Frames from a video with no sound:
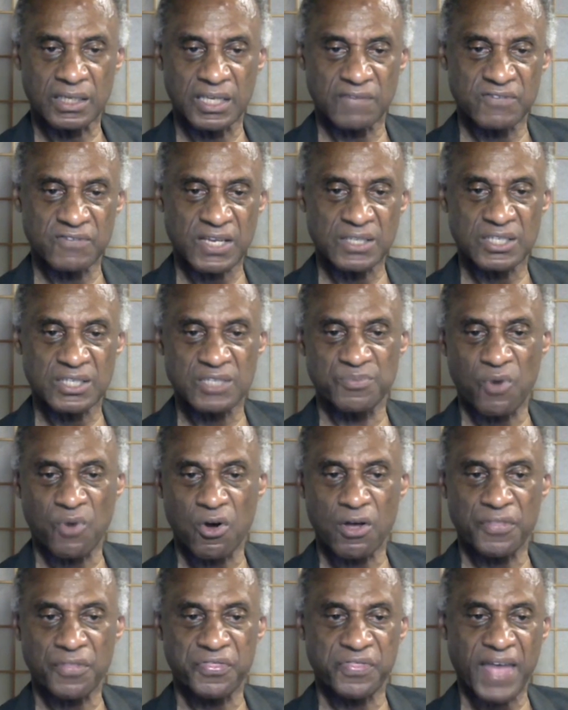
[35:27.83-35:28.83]
gives a
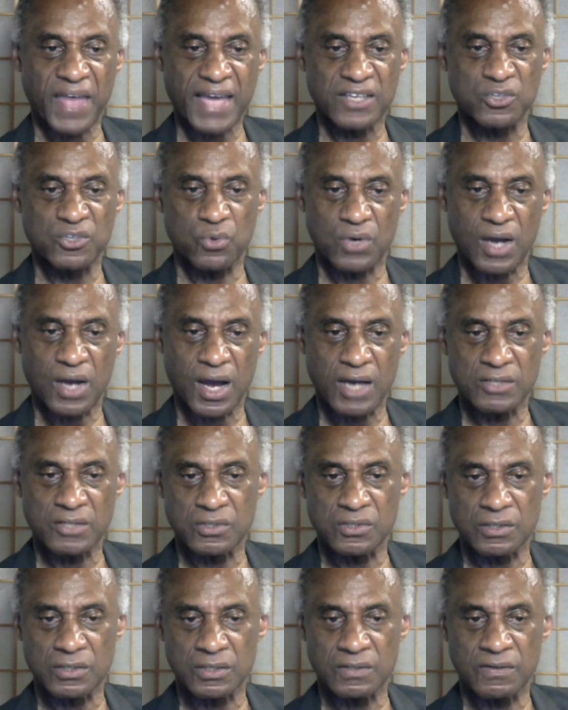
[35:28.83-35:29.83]
small thank you
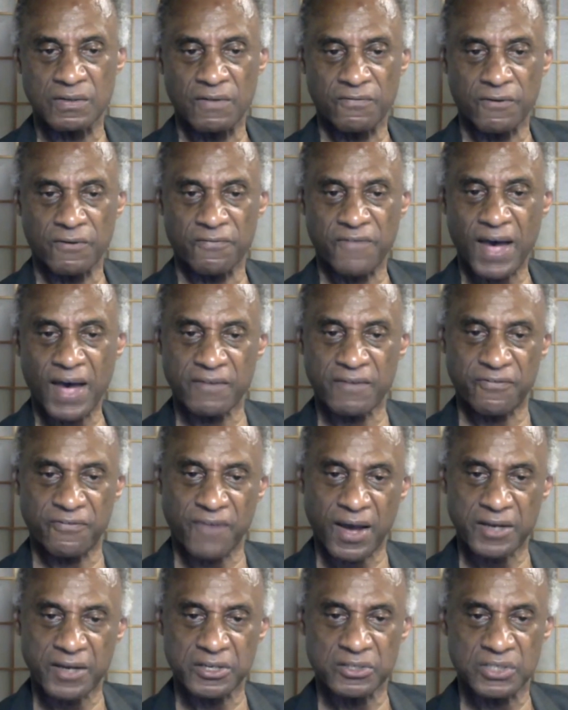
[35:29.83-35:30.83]
concert for
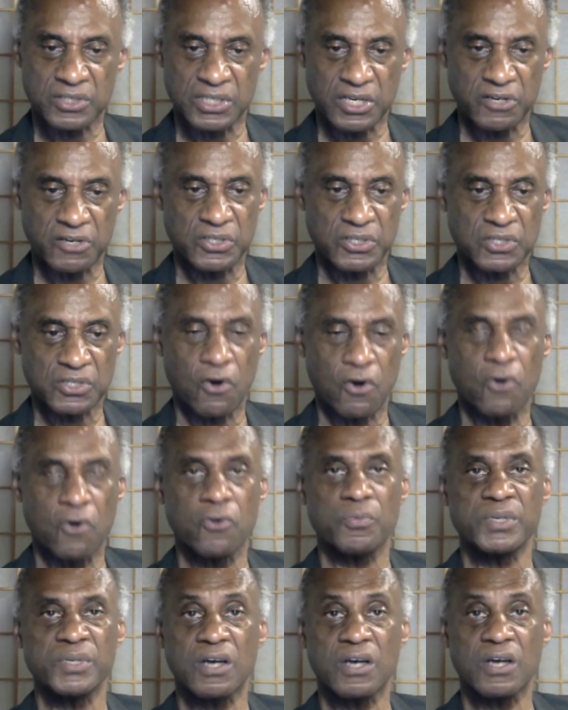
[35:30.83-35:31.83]
firefighters near his
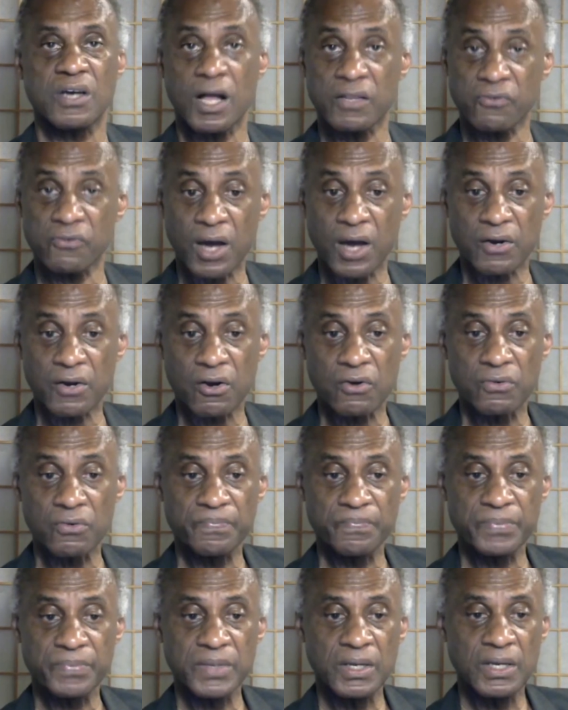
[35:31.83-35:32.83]
home in
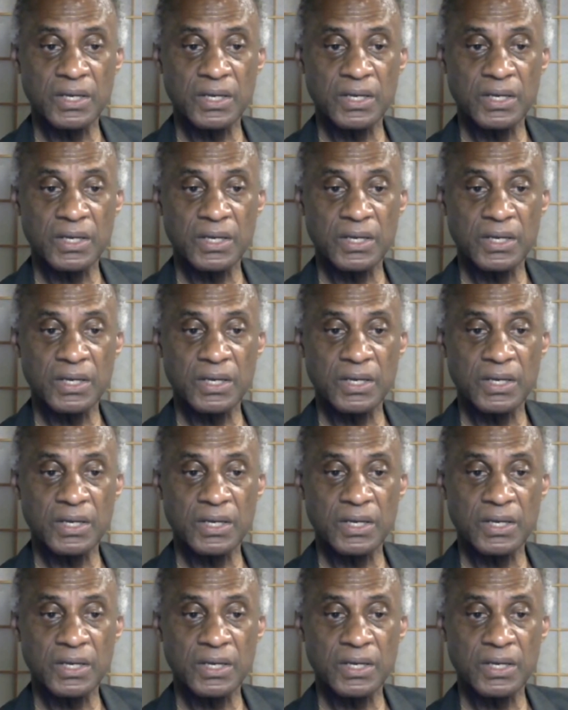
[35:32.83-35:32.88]
Colorado.